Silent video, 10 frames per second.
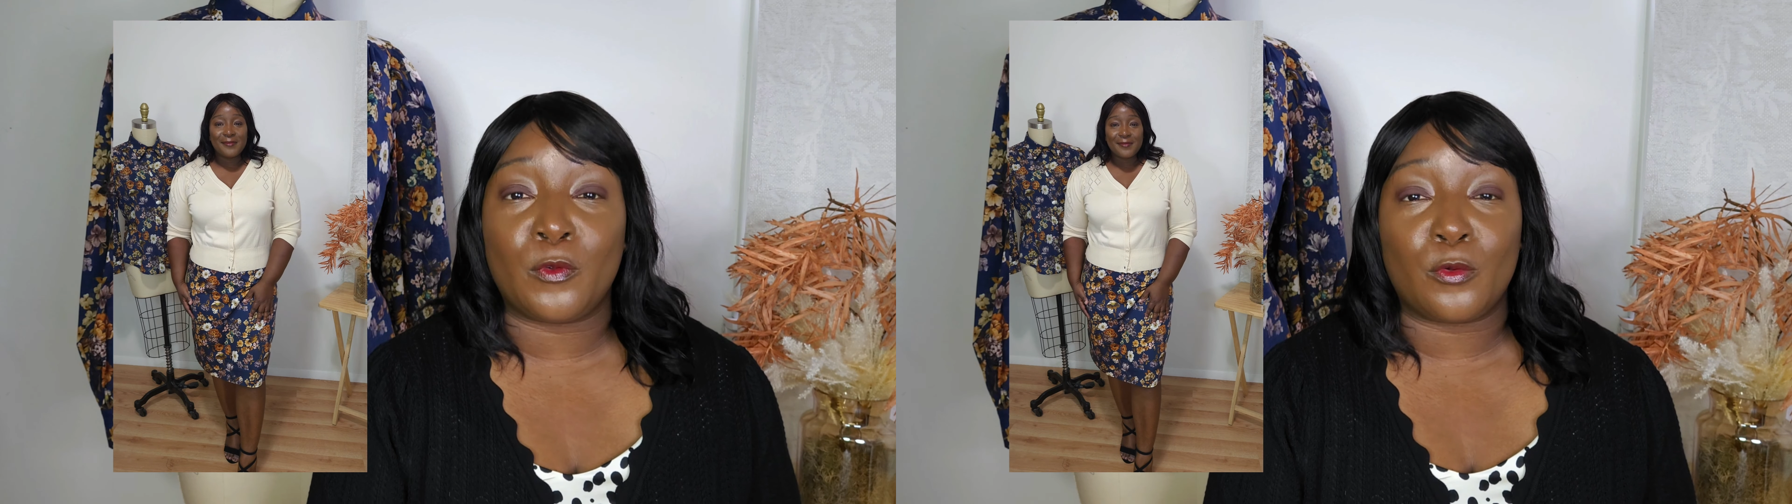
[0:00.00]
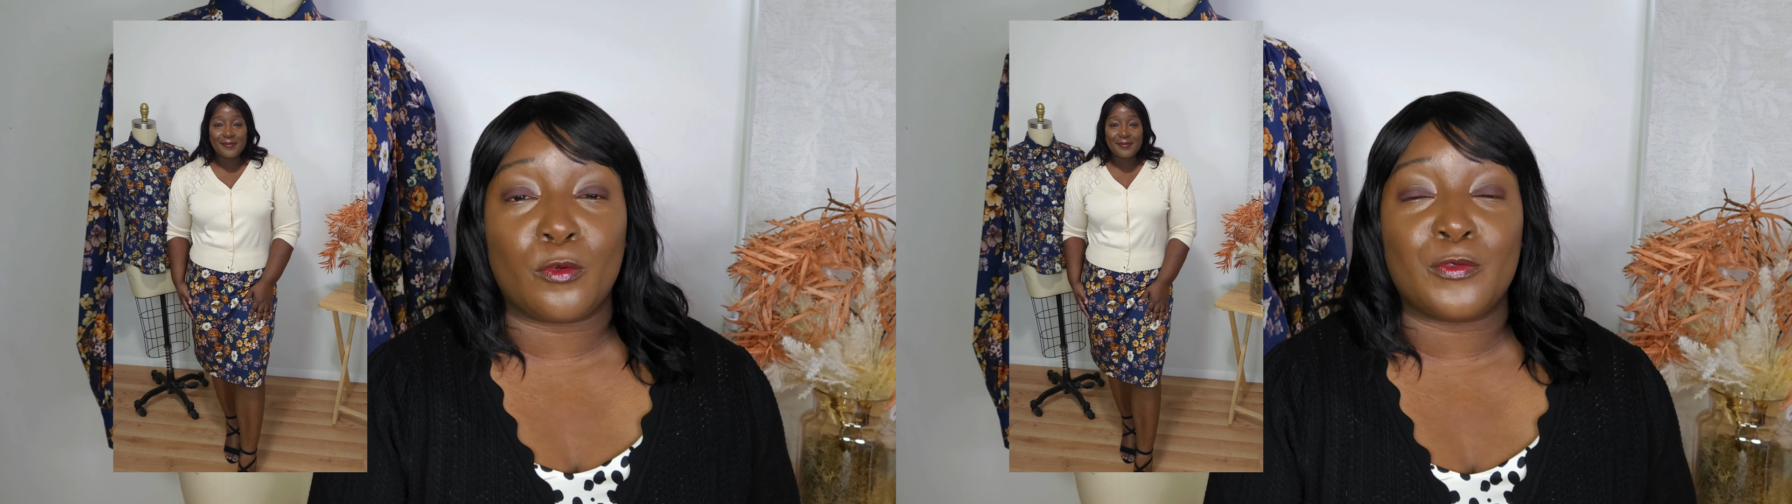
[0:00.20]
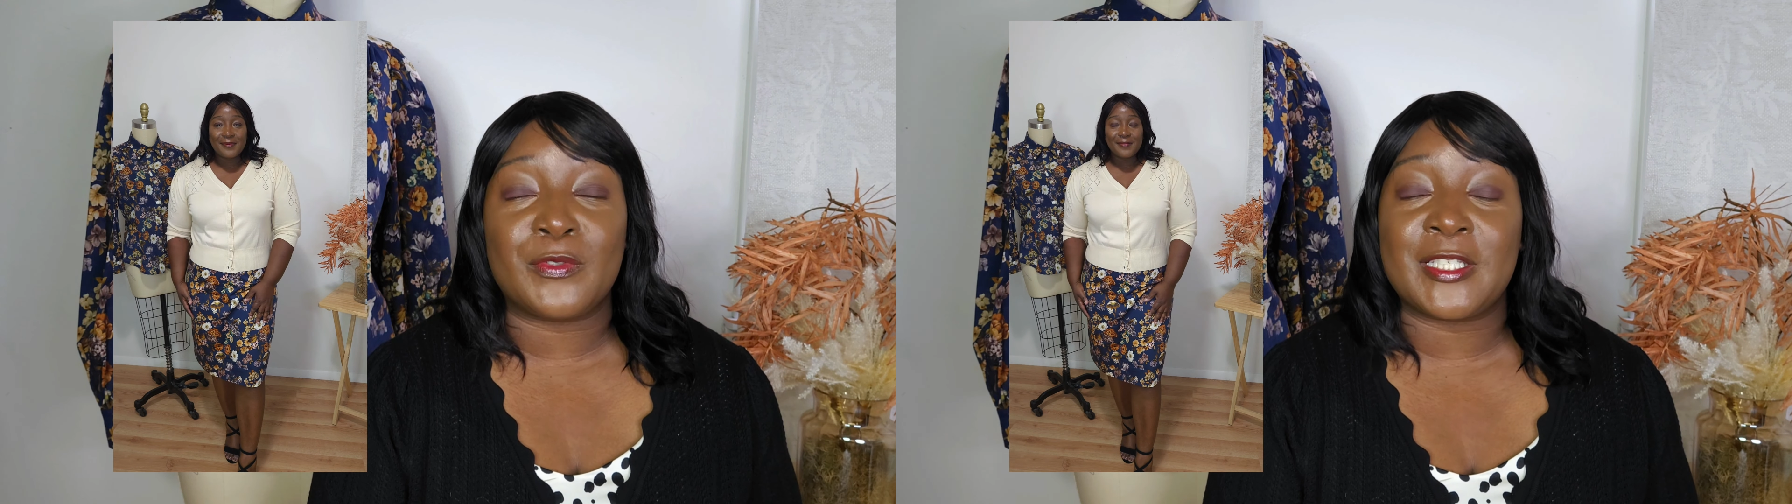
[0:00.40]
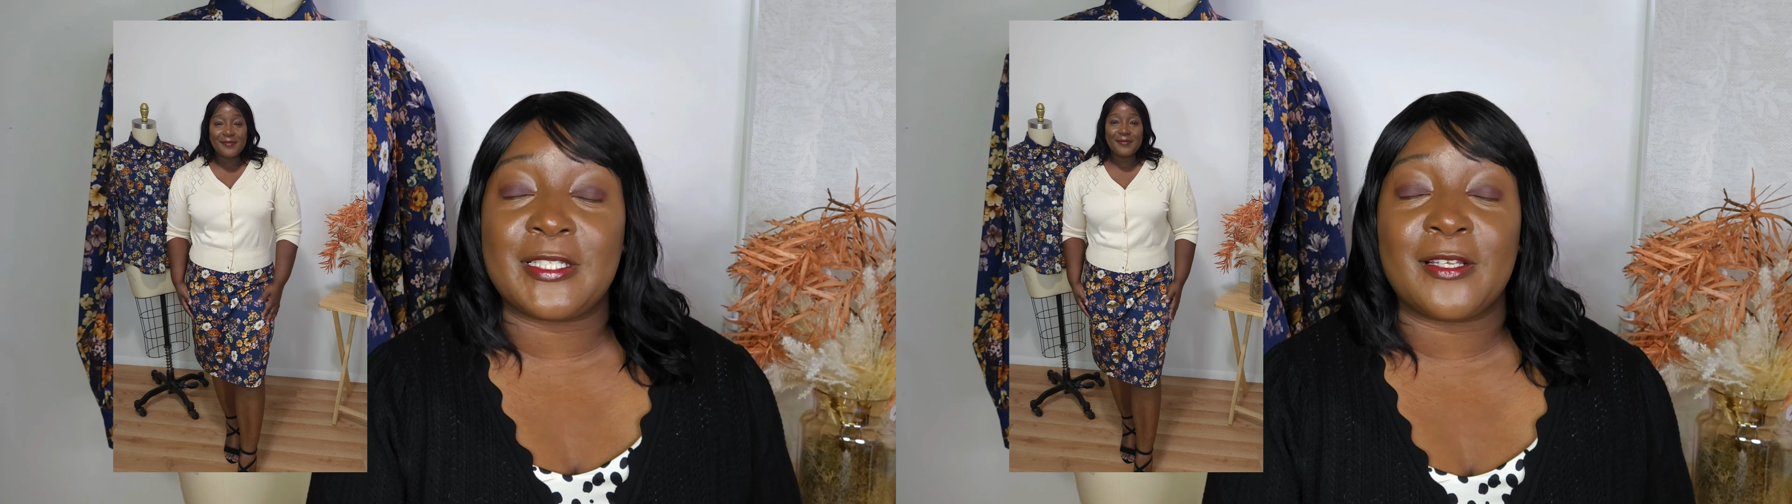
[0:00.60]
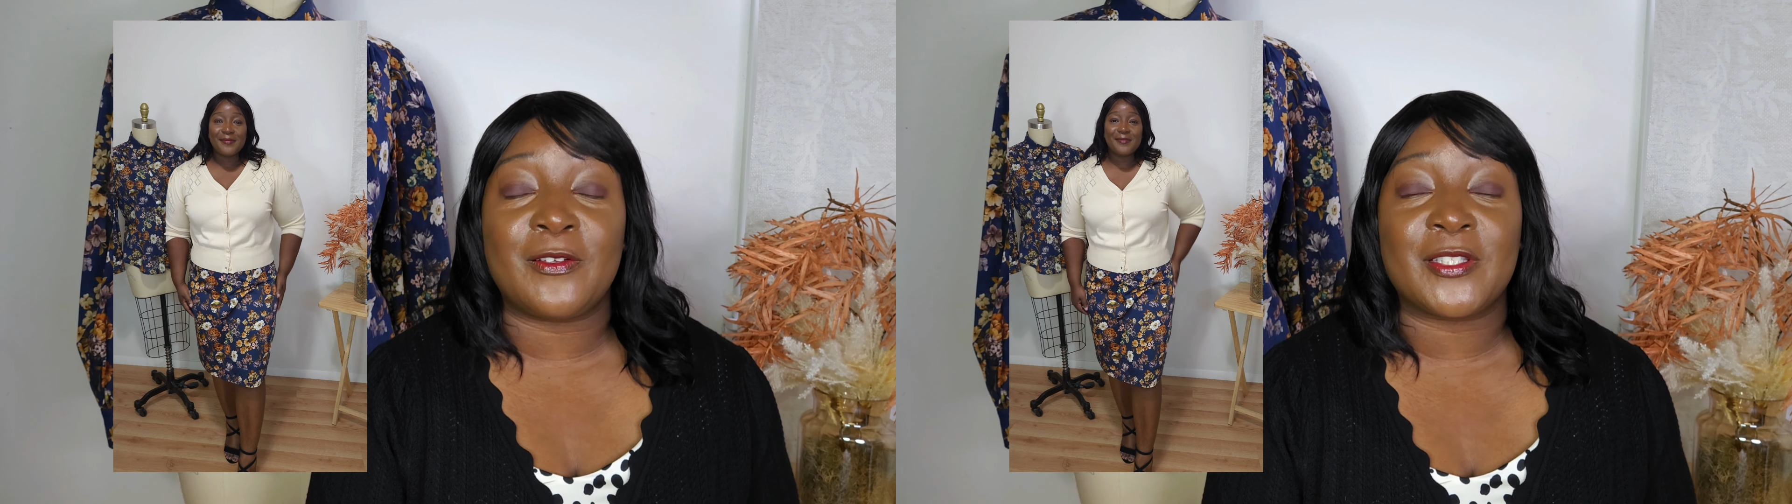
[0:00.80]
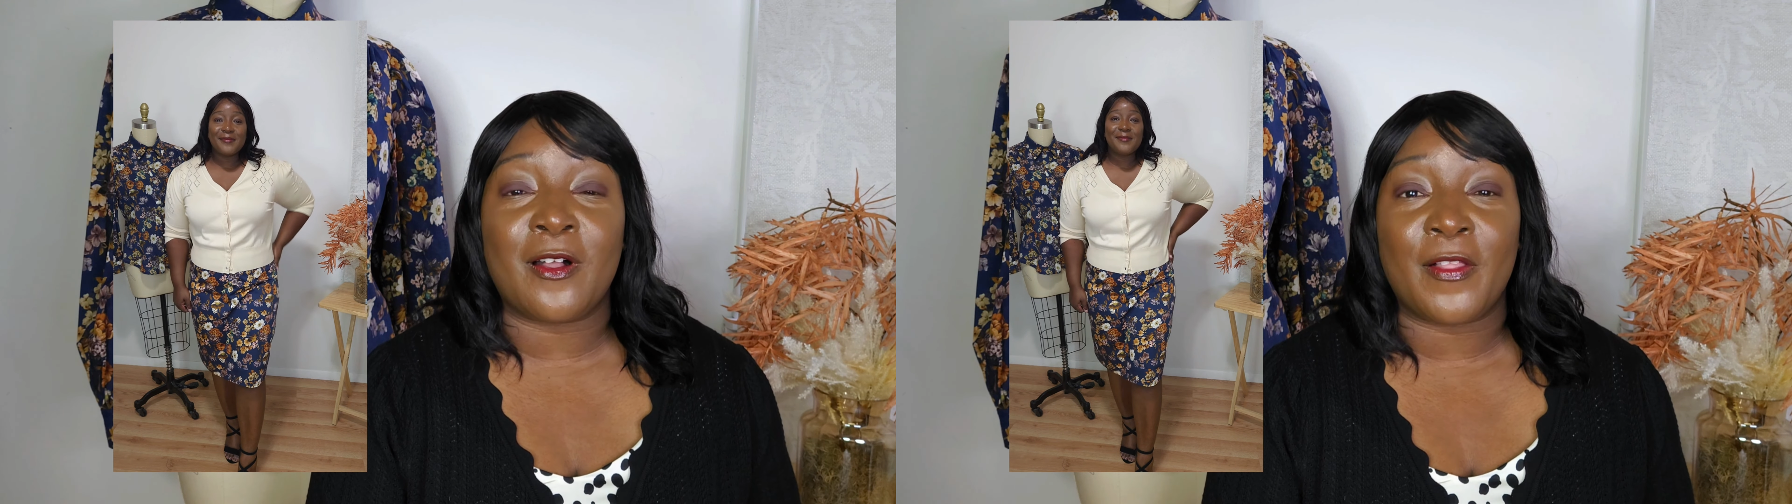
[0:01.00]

floral details